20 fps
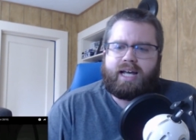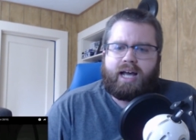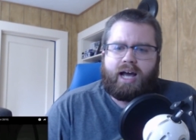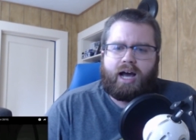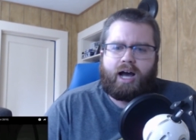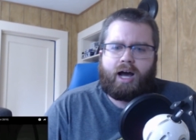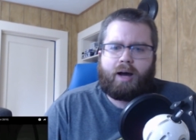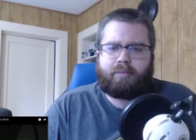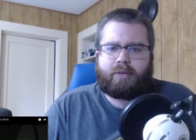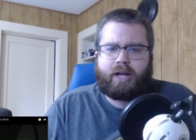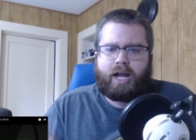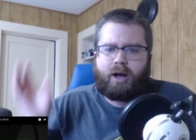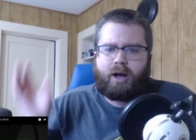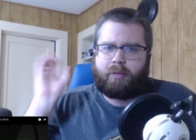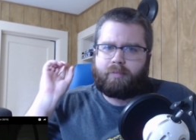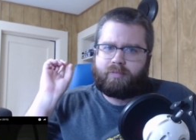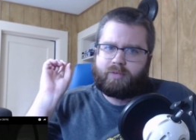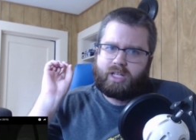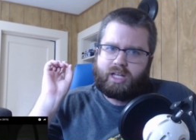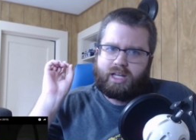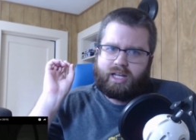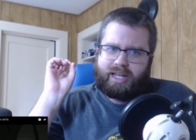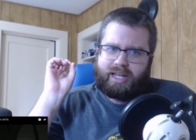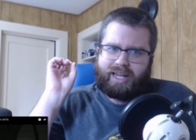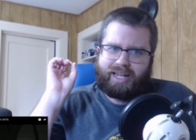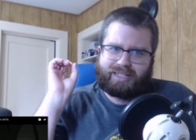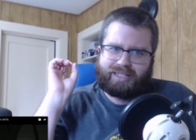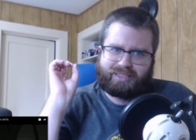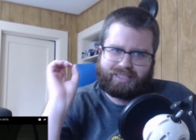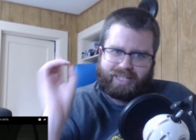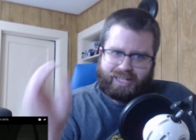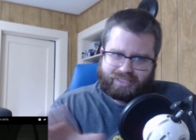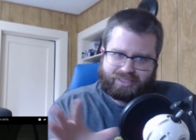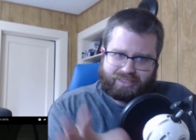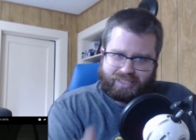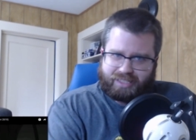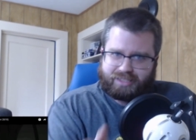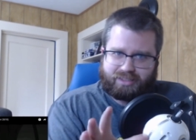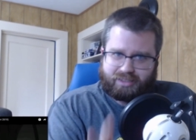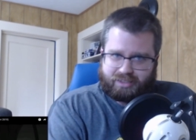Um, now, it says
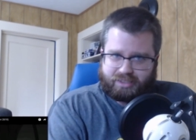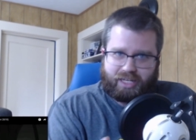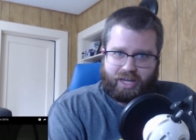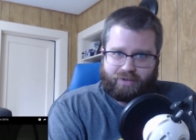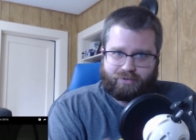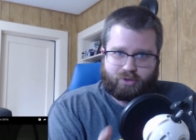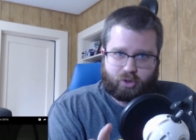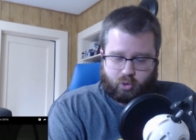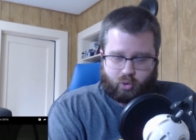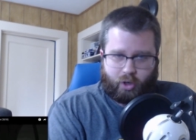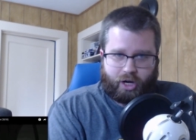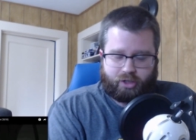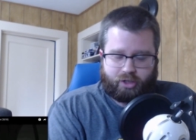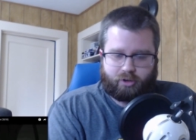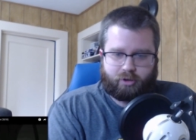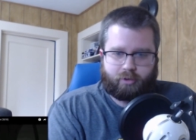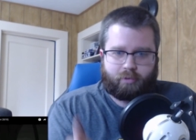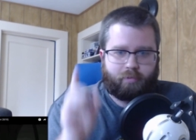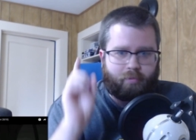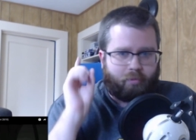Season seven trailer,